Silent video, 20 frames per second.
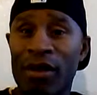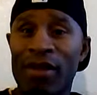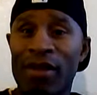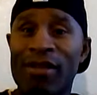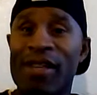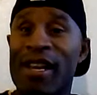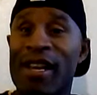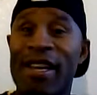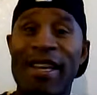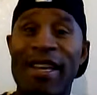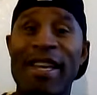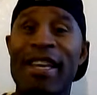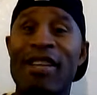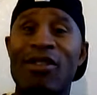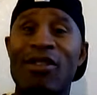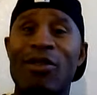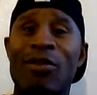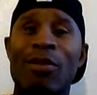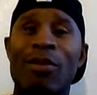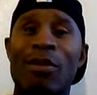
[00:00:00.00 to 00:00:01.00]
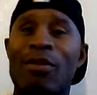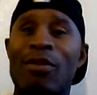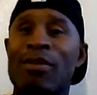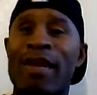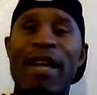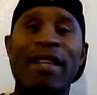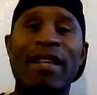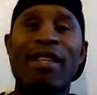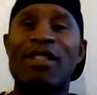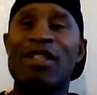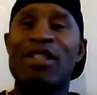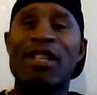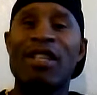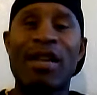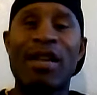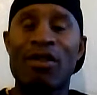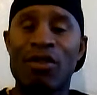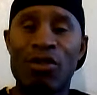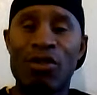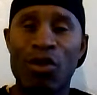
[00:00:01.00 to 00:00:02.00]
seeing kids take this shit out the